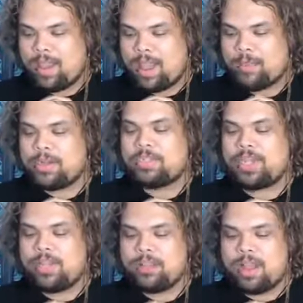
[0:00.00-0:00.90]
I'm going to
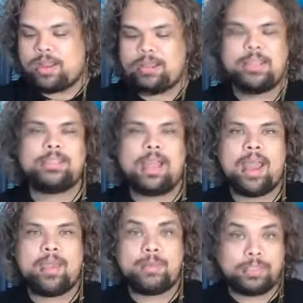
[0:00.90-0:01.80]
share a lot of things that
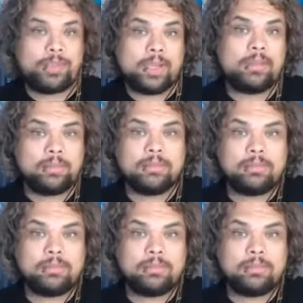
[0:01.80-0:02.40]
I was trained